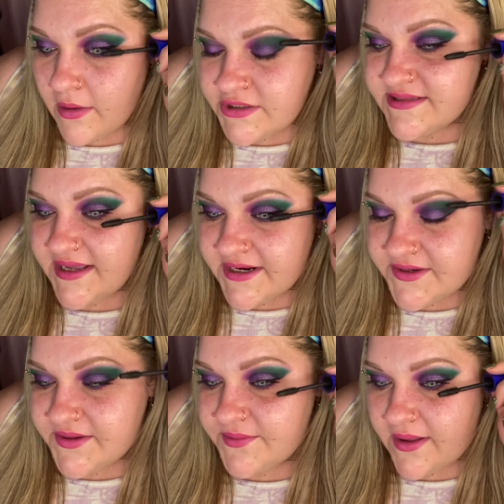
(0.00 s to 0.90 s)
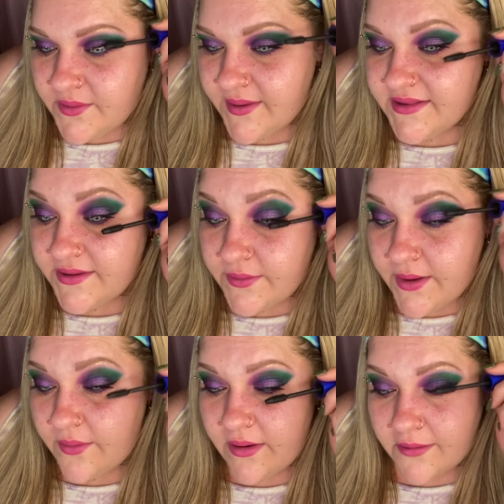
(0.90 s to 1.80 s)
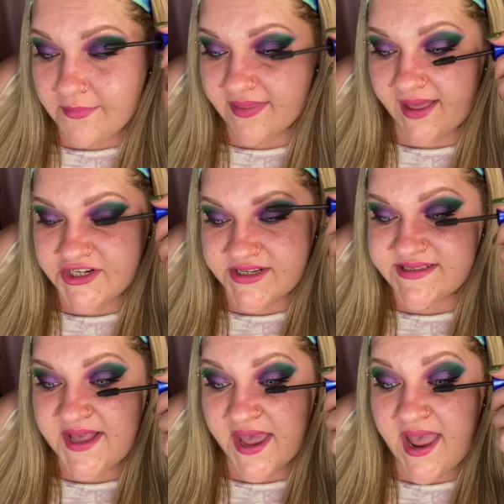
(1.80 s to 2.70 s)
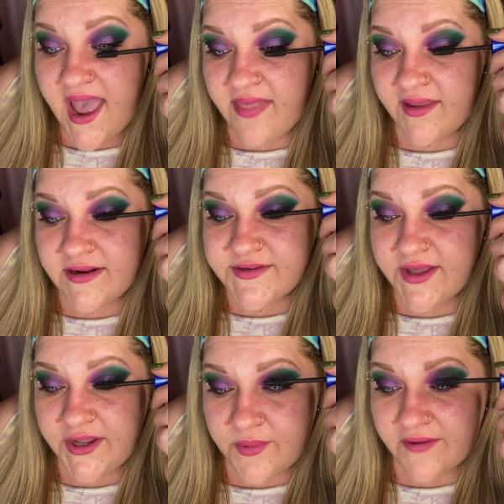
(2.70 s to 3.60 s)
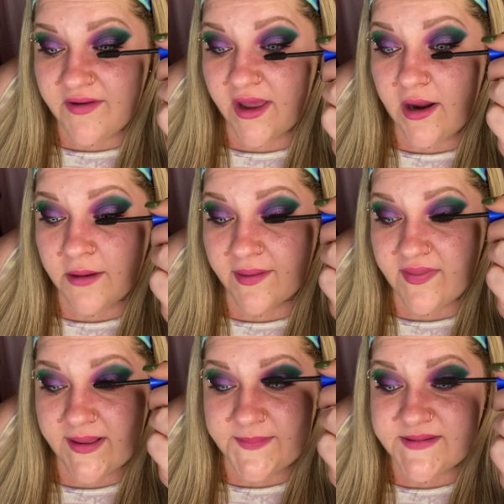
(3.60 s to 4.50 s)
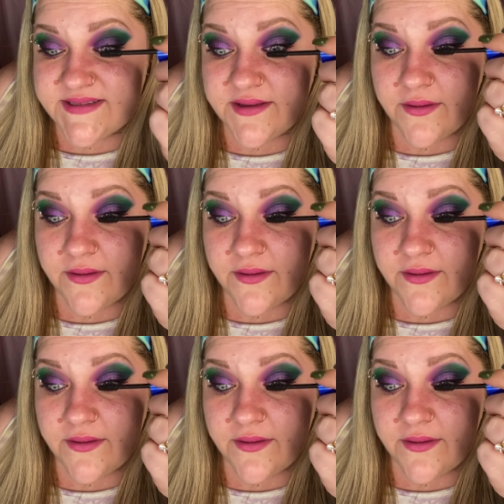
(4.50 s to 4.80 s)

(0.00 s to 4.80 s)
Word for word: Just gonna do a quick little coat on my lashes and then I'll tell you what I've got on my lips.